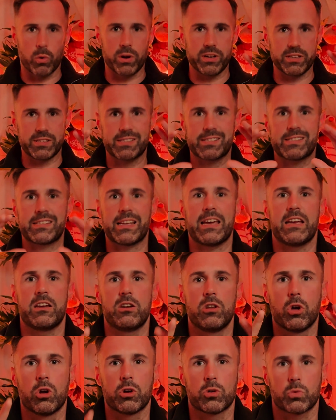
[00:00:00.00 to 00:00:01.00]
stay
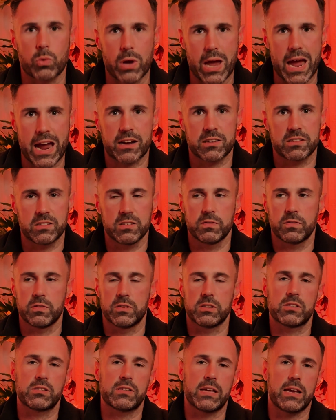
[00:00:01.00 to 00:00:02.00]
non-reactive
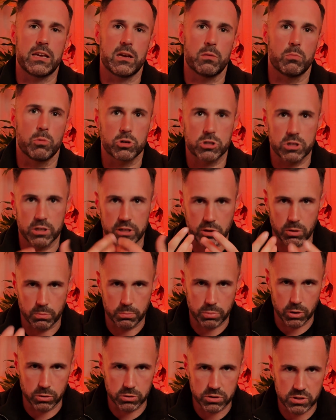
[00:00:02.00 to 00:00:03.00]
and stay emotionally
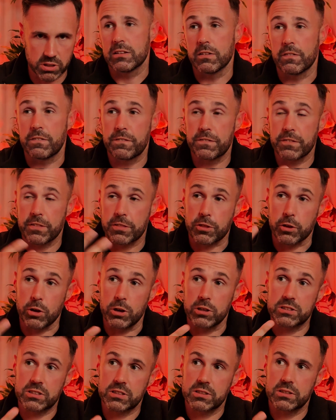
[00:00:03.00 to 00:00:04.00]
composed. The
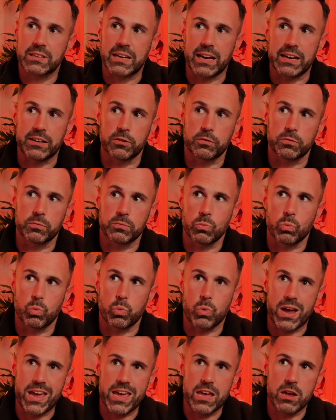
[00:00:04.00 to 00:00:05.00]
third kind of
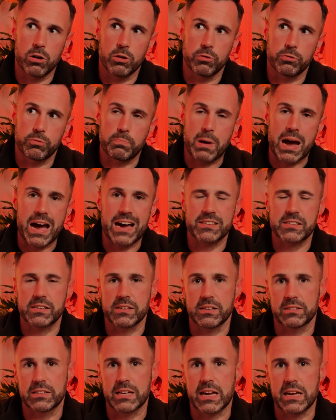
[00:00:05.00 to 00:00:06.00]
way of
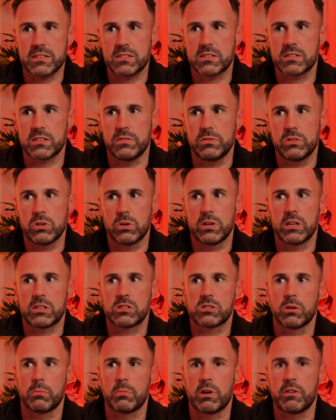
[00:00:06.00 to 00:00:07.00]
passing a test, even though
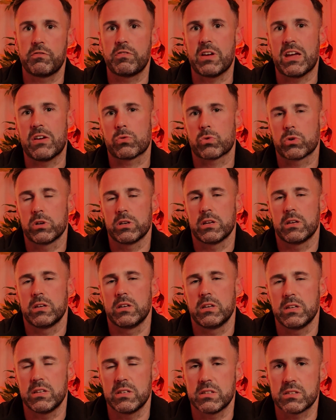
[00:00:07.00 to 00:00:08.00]
that's not my favorite,
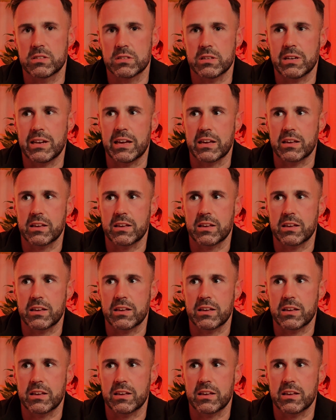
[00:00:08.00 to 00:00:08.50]
is like,